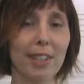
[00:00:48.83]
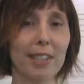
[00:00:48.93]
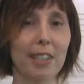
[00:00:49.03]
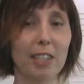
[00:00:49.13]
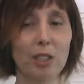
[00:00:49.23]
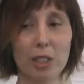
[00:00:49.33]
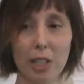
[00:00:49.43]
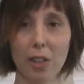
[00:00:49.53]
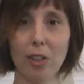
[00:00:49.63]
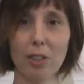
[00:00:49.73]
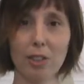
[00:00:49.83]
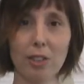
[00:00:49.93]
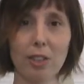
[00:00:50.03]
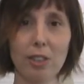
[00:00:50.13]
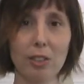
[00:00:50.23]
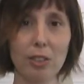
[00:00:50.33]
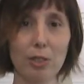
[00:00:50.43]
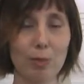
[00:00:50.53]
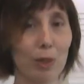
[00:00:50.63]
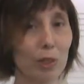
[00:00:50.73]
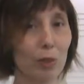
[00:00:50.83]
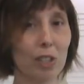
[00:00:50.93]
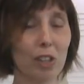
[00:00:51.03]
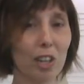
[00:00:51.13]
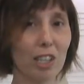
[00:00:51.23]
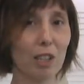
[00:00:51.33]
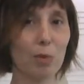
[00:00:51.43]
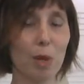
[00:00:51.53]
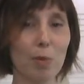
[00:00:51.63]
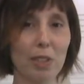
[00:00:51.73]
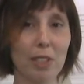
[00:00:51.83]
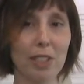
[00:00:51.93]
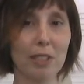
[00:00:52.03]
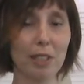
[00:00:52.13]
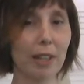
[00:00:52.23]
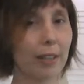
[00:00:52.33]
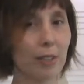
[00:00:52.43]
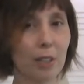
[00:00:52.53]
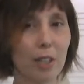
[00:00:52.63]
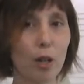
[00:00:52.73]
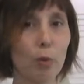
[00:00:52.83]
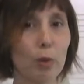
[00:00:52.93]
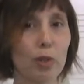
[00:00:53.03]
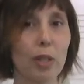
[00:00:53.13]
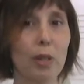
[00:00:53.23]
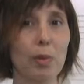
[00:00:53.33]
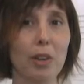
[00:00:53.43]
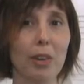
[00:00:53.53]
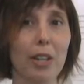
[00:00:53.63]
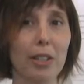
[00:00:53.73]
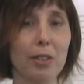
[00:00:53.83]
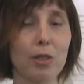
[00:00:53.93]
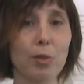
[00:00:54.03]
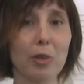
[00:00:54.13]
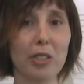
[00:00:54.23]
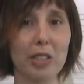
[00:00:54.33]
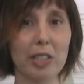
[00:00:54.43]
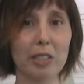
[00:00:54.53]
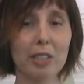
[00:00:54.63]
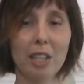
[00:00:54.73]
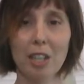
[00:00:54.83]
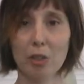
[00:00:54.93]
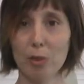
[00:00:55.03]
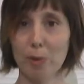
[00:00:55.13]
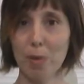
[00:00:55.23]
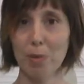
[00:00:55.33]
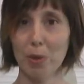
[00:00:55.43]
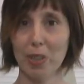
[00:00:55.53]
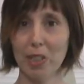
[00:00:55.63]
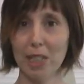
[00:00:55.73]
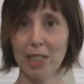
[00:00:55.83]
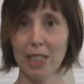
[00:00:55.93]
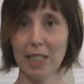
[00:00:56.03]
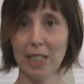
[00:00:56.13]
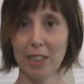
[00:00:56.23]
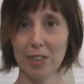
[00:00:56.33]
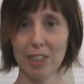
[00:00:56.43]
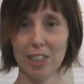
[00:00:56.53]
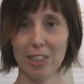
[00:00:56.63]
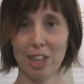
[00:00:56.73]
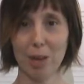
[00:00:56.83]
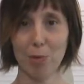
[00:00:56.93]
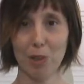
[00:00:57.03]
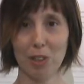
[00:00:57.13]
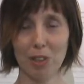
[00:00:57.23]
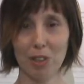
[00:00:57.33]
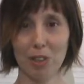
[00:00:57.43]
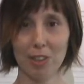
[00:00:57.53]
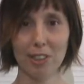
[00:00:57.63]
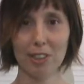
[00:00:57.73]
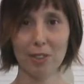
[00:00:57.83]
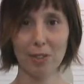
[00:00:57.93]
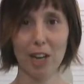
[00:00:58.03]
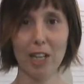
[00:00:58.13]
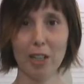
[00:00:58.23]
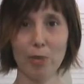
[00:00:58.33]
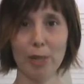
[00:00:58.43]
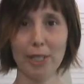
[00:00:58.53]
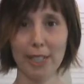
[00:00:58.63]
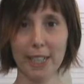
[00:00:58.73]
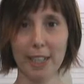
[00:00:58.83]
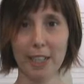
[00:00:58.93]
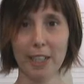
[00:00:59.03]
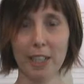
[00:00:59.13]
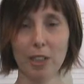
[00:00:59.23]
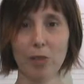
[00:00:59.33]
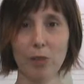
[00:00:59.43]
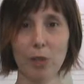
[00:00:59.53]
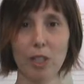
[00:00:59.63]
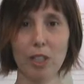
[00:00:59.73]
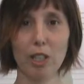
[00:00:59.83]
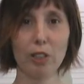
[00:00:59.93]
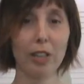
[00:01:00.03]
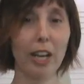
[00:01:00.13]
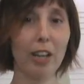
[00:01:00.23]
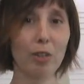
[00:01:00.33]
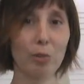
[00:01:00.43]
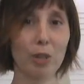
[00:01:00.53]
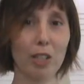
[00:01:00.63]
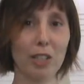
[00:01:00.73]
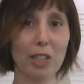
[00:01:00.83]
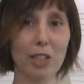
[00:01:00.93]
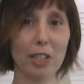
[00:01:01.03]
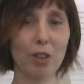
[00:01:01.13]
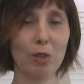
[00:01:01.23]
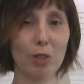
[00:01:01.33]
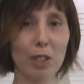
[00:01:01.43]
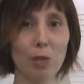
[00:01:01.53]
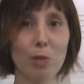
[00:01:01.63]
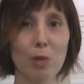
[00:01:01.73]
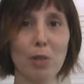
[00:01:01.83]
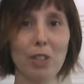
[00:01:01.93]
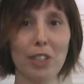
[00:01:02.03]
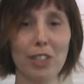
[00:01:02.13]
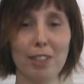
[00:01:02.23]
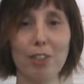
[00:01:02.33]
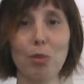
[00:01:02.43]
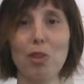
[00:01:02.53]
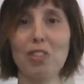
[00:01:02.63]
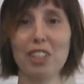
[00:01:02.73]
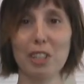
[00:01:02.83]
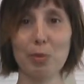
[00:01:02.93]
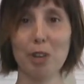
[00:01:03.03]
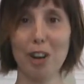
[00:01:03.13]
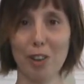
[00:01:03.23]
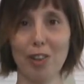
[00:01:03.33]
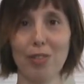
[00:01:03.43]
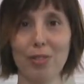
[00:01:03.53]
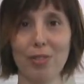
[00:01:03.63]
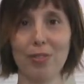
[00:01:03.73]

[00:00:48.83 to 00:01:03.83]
that you can also use both when talking about melodies and also to help you think about writing your own melodies. Remember, when you get to the end of this chapter, your goal is to write a melody for a creative project, and hopefully it'll be a melody that you'll be really proud of.